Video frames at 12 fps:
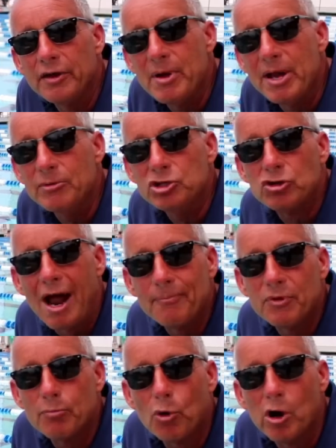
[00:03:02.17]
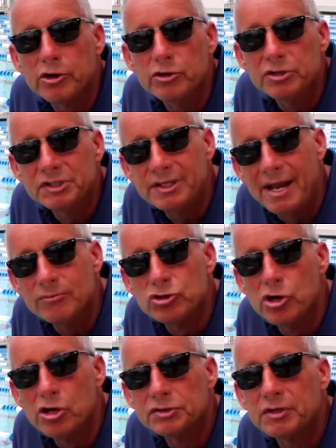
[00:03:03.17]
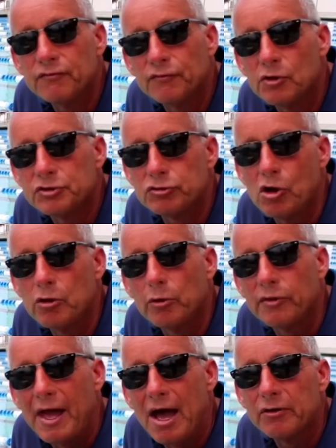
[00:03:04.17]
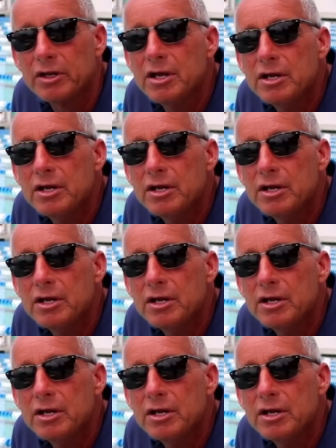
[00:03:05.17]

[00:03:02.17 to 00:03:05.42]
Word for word: maybe drop the board, do the same drills in full stroke without,